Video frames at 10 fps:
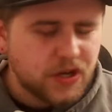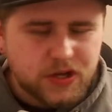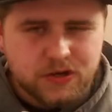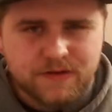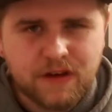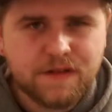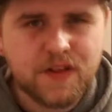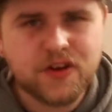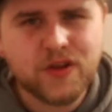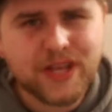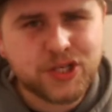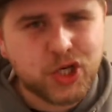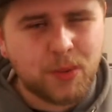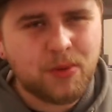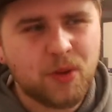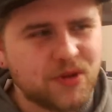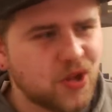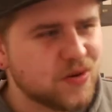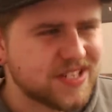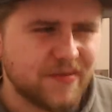So without further ado, let's jump up
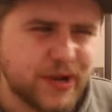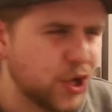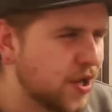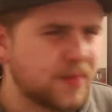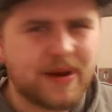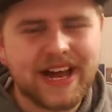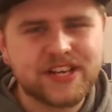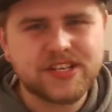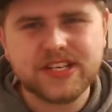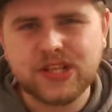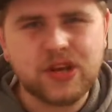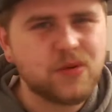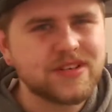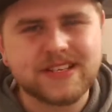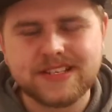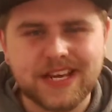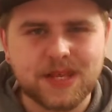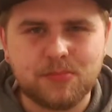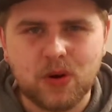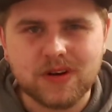close. Let's have a look at the packaging. Let's look at what's inside
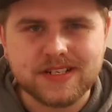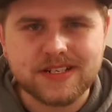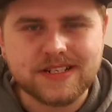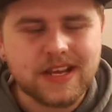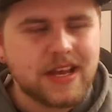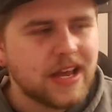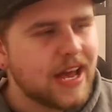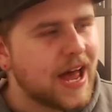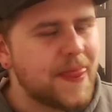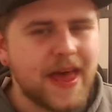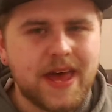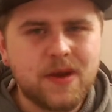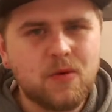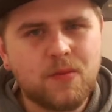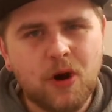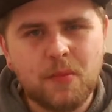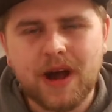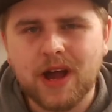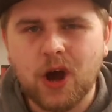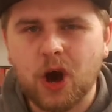the boxes. And then we'll pop
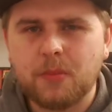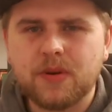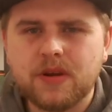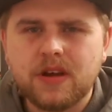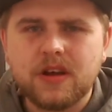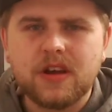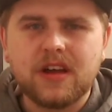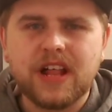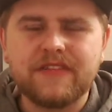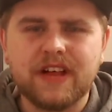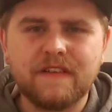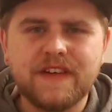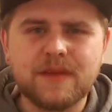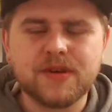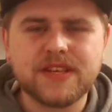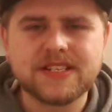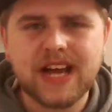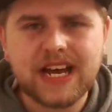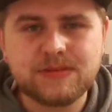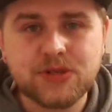back up, have a little vape of these
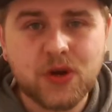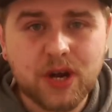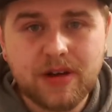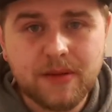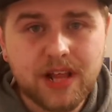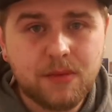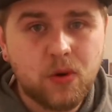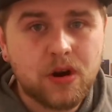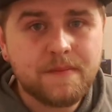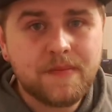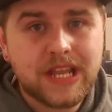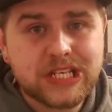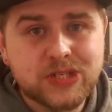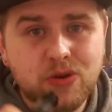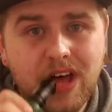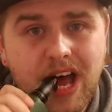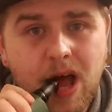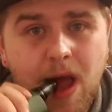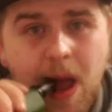guys, and we'll talk about them a little more. Let's do that.